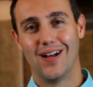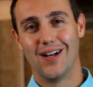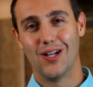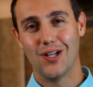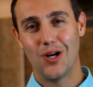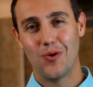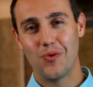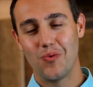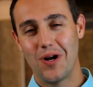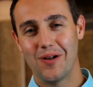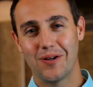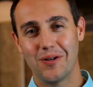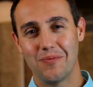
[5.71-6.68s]
Hello and
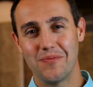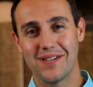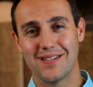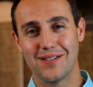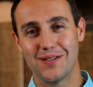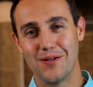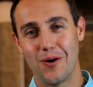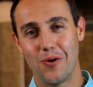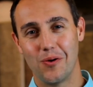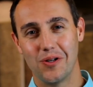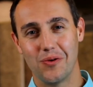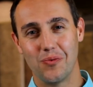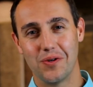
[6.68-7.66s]
welcome. This is
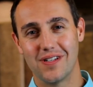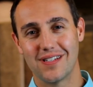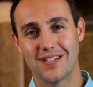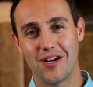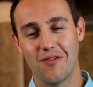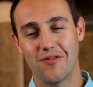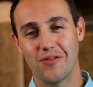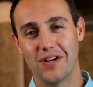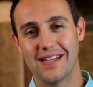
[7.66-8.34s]
Nolan with Discover